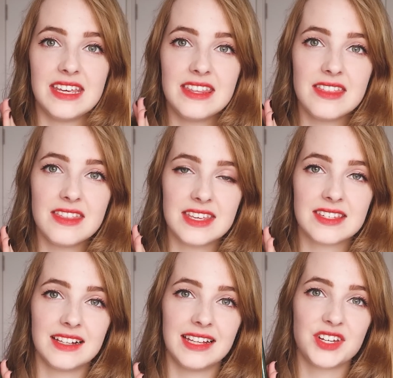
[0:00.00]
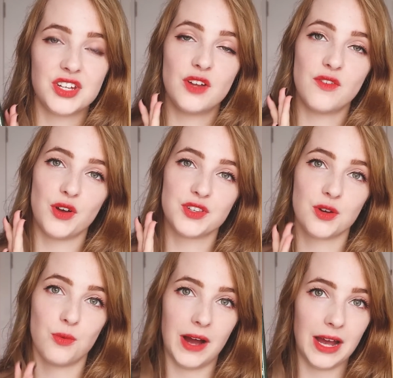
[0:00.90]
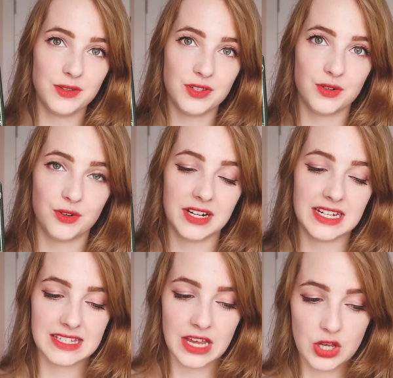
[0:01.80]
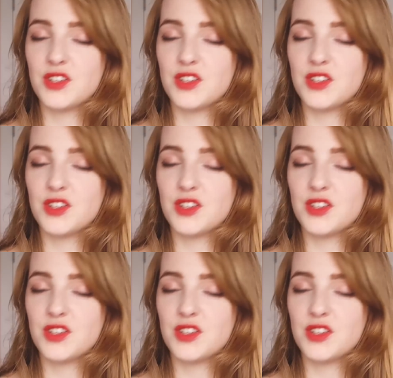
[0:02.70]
in this collection of Oscar Wilde stories.